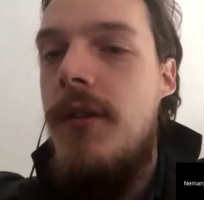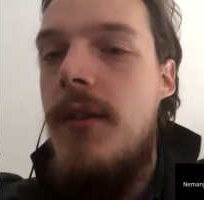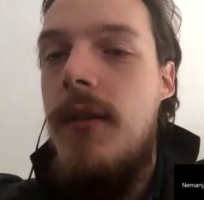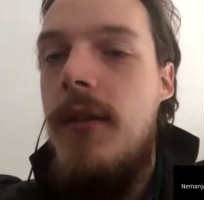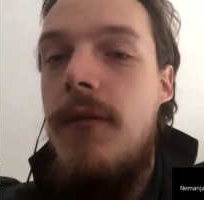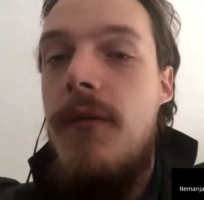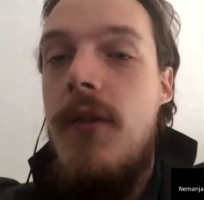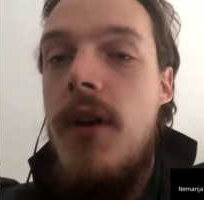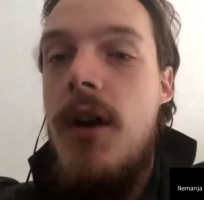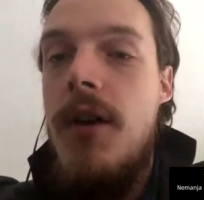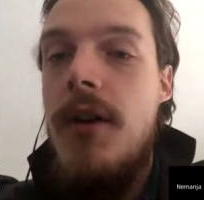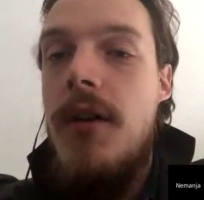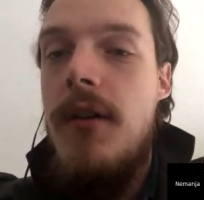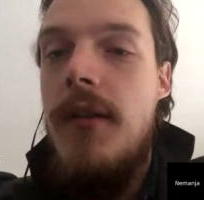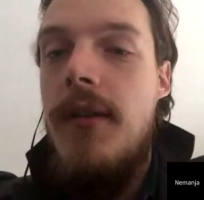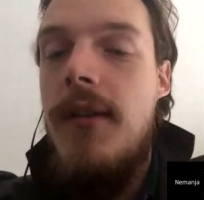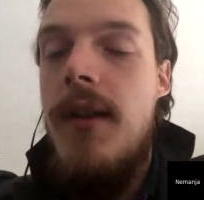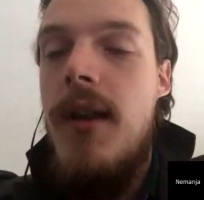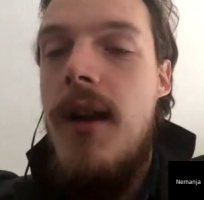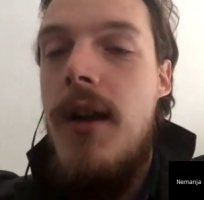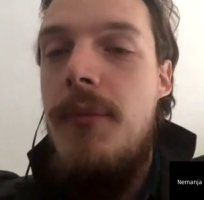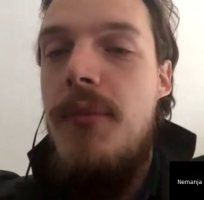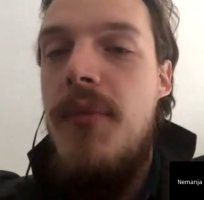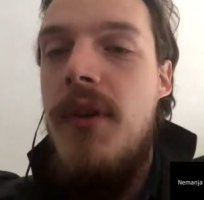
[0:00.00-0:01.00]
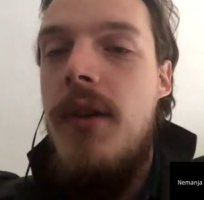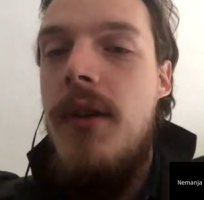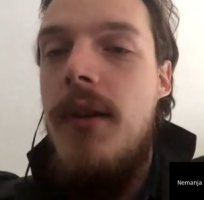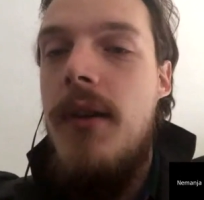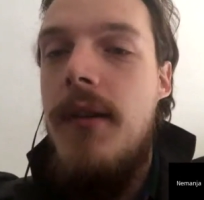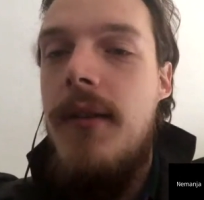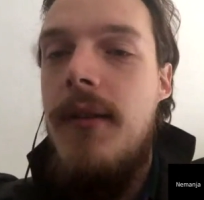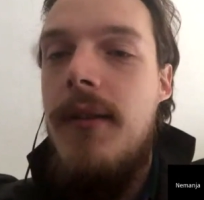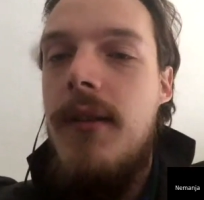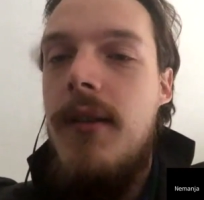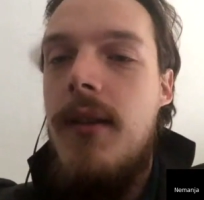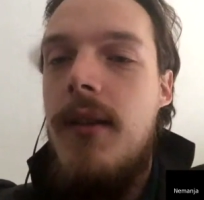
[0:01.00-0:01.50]
that Vardar's got,
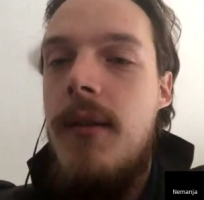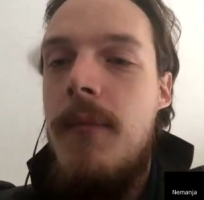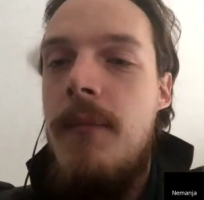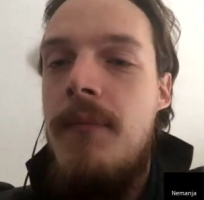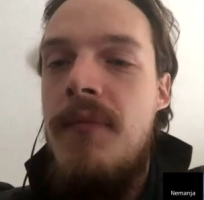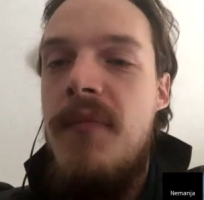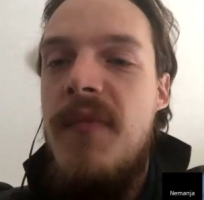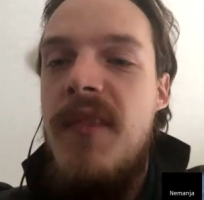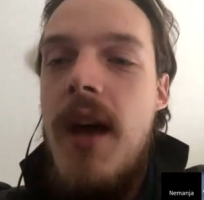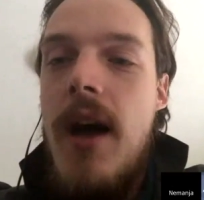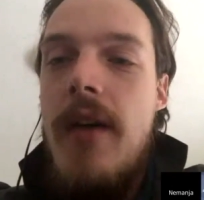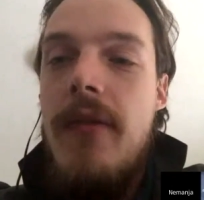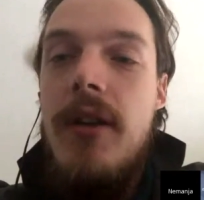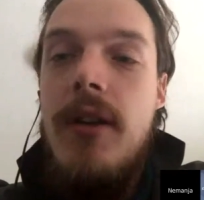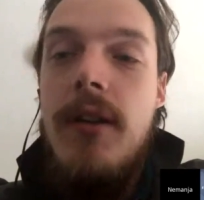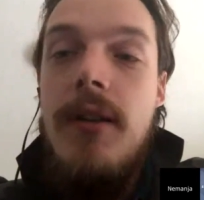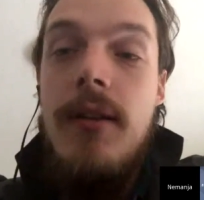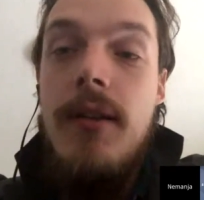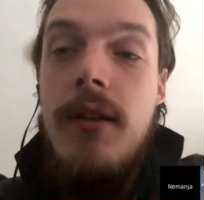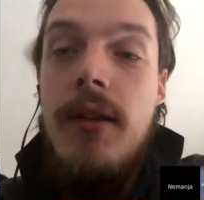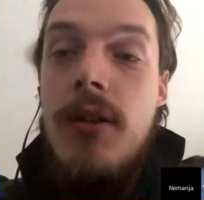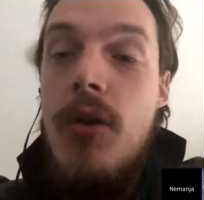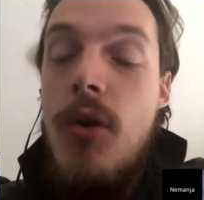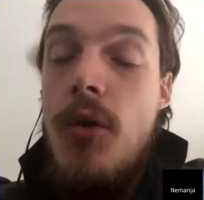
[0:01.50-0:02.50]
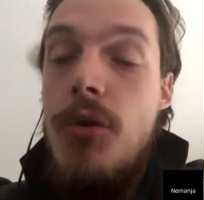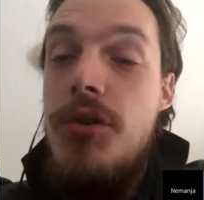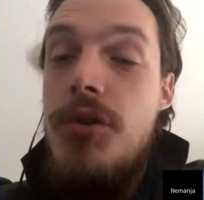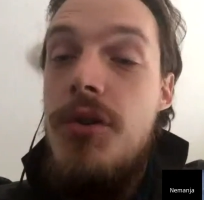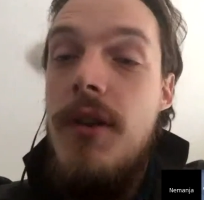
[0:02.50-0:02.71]
because David, the coach,